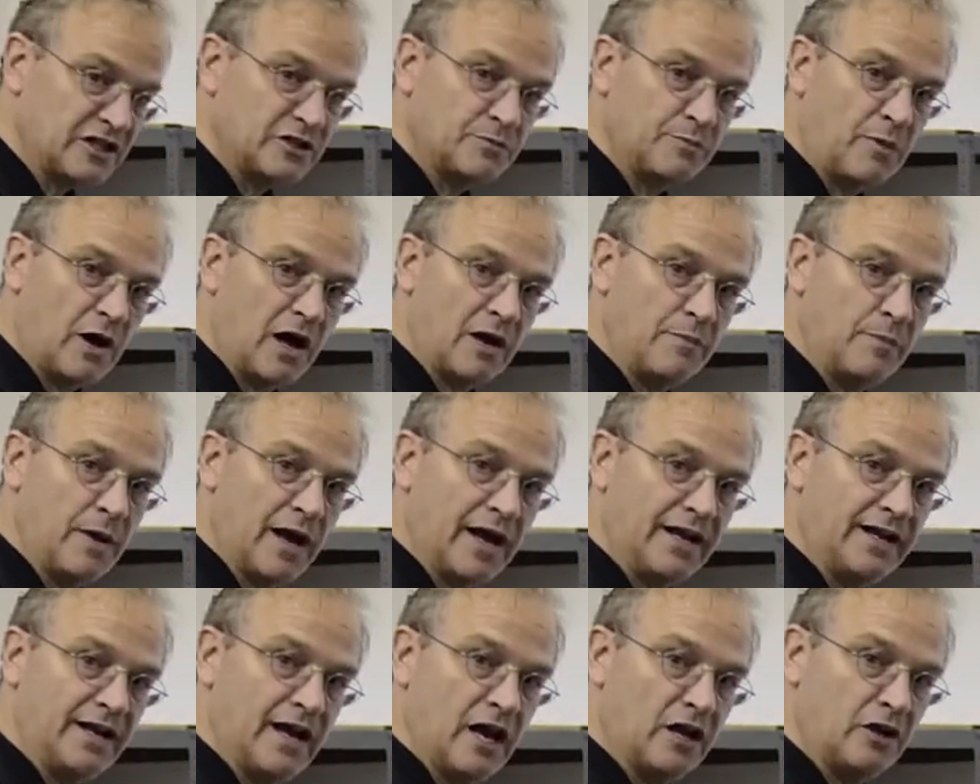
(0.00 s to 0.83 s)
spot
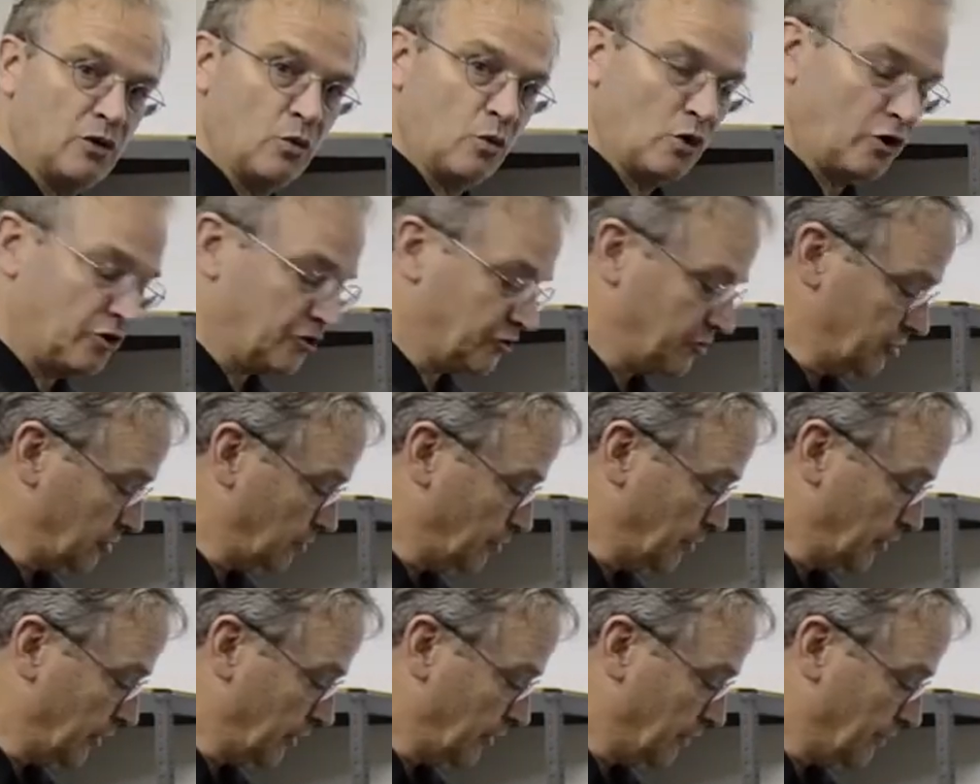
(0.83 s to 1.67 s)
back down to where it should
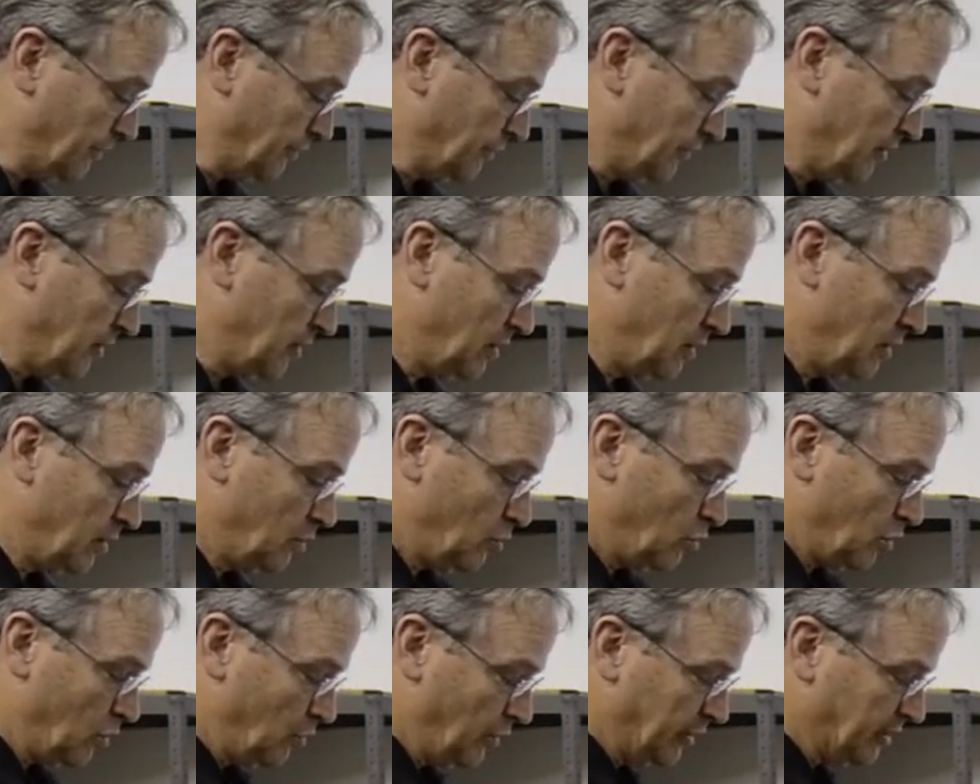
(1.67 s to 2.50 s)
be.
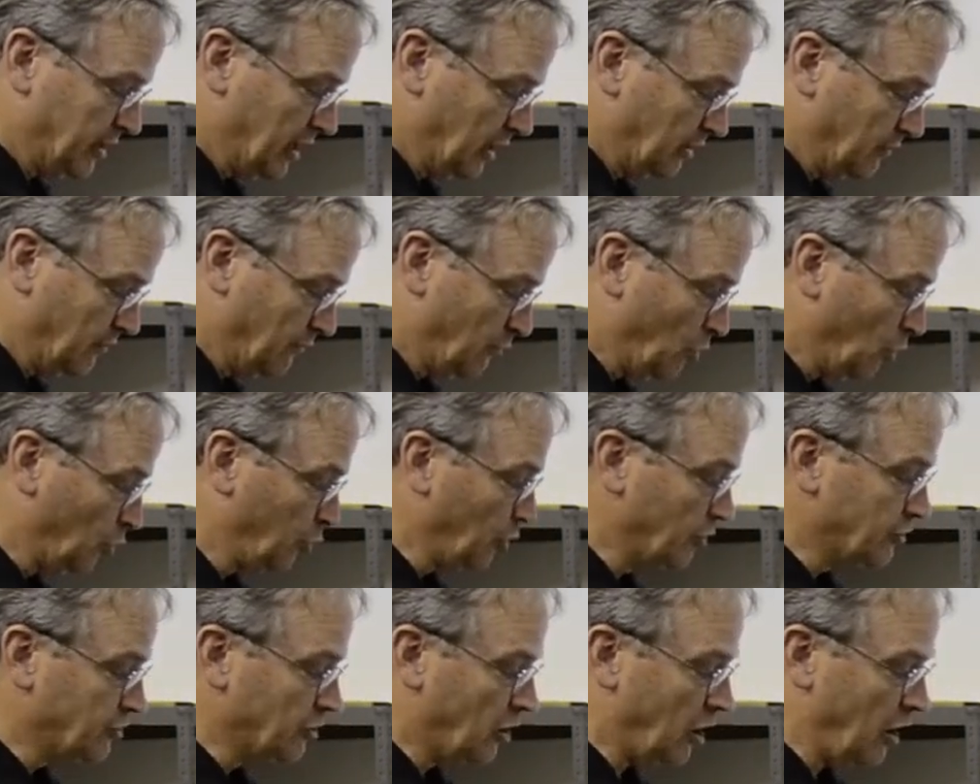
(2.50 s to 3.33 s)
When we take the
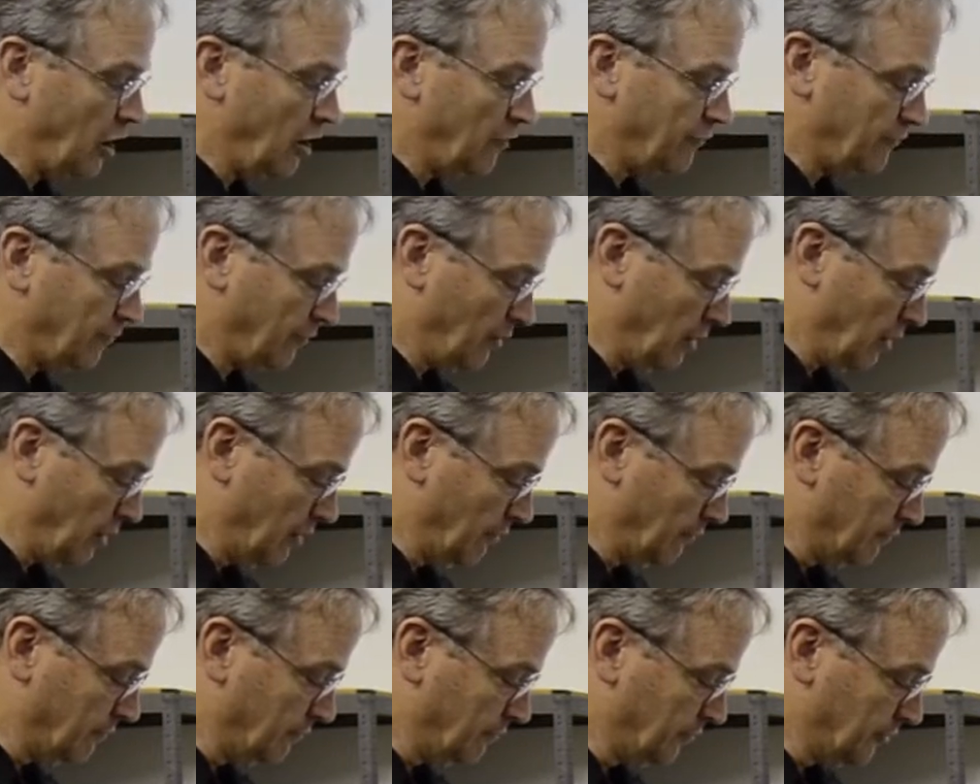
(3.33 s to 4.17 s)
voltage off
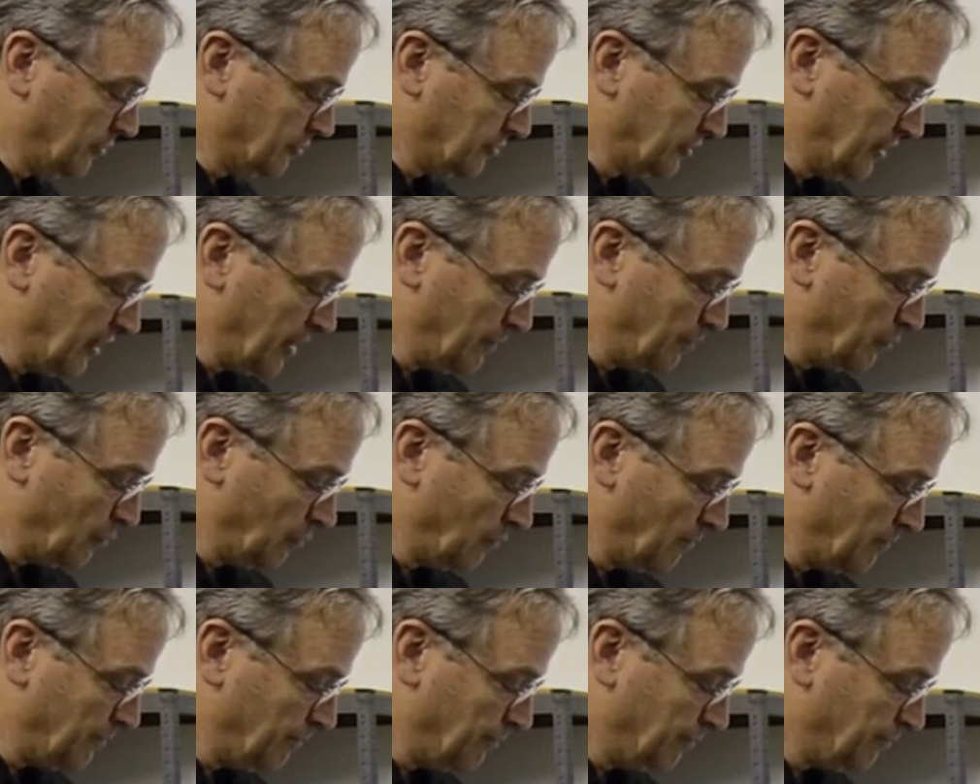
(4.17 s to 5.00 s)
of the
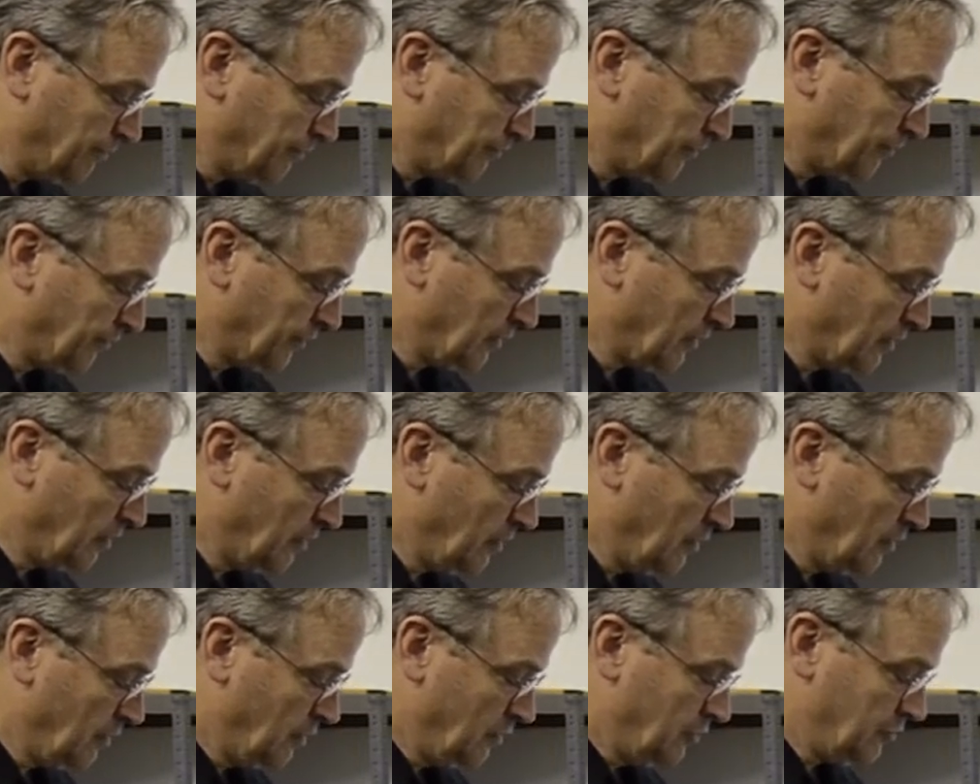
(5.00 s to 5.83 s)
sample
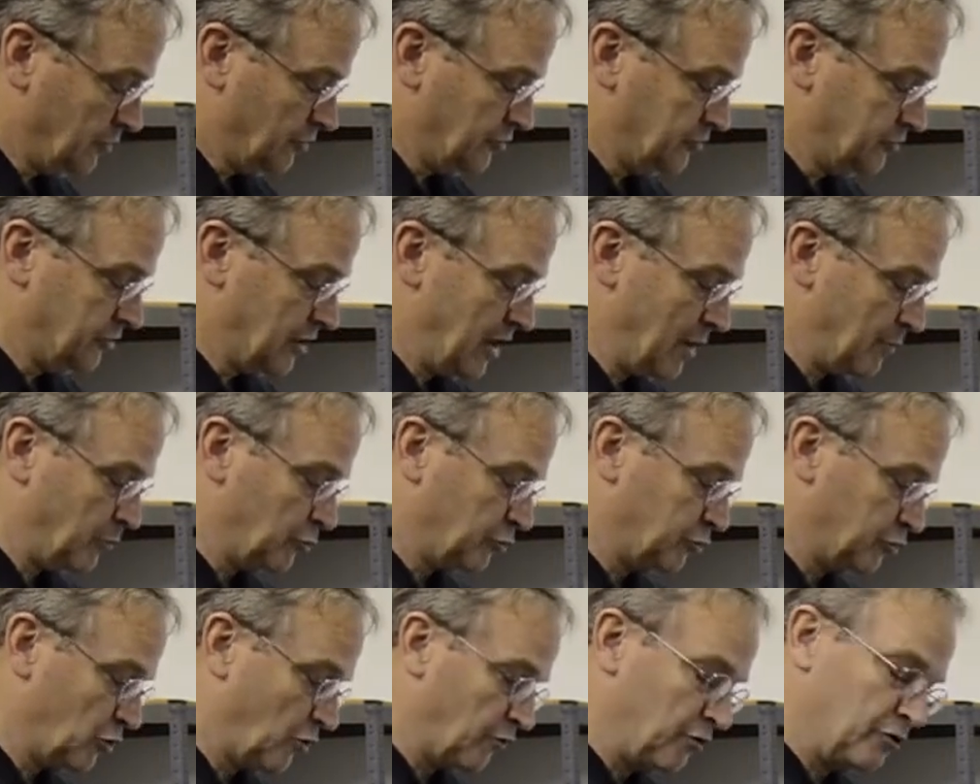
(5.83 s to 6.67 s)

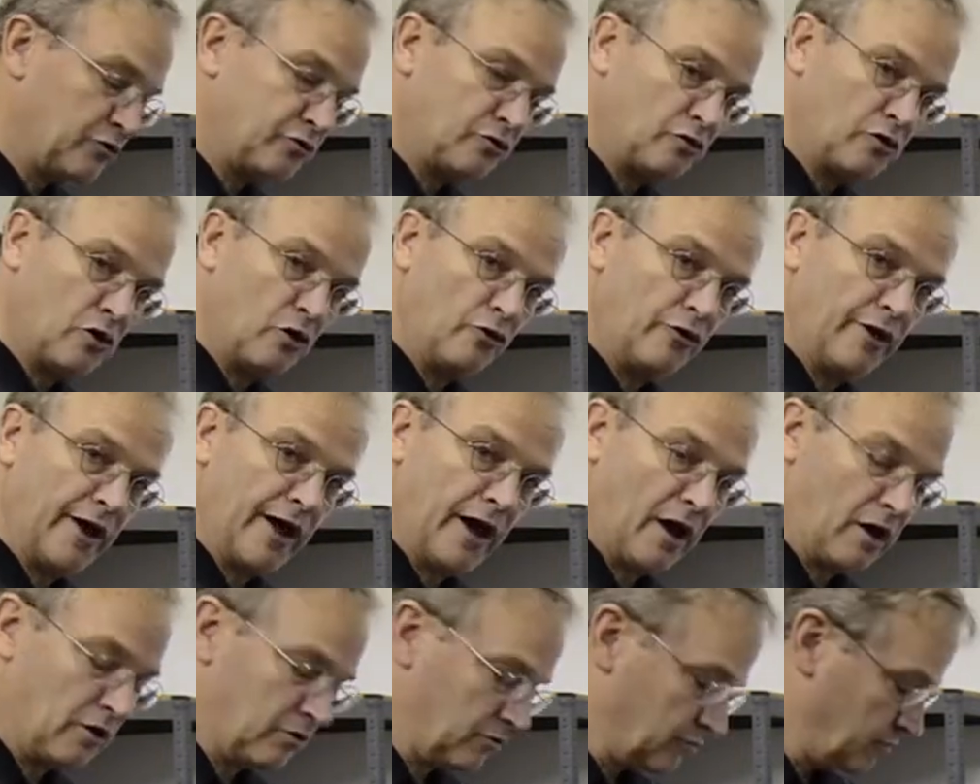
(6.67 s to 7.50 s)
surface will go
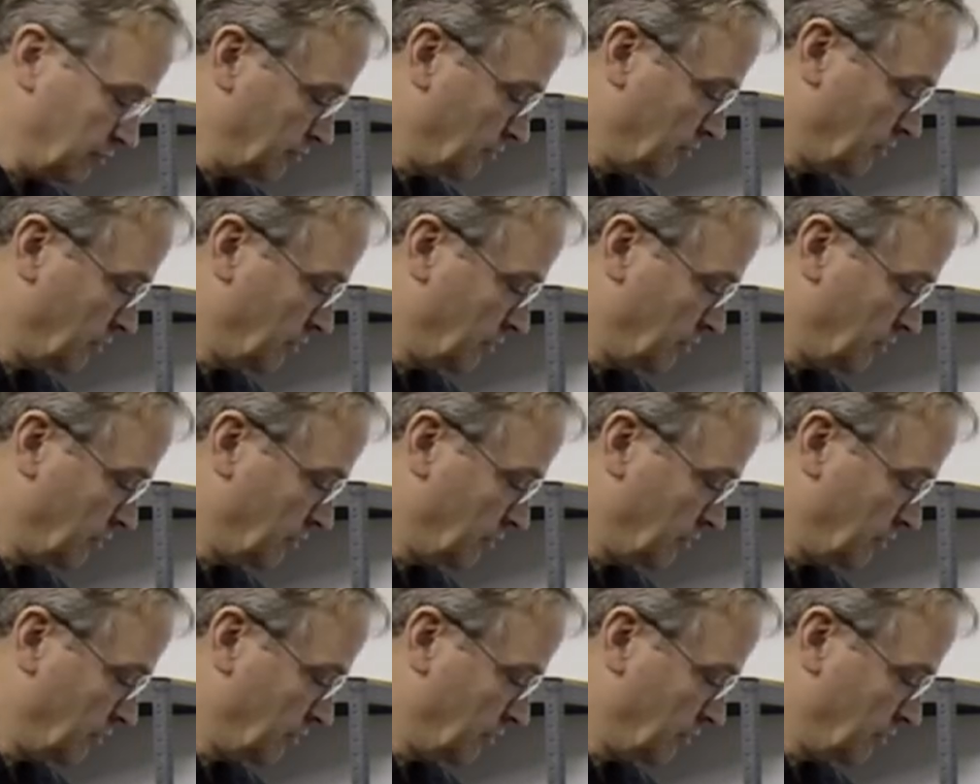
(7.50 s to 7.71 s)
down,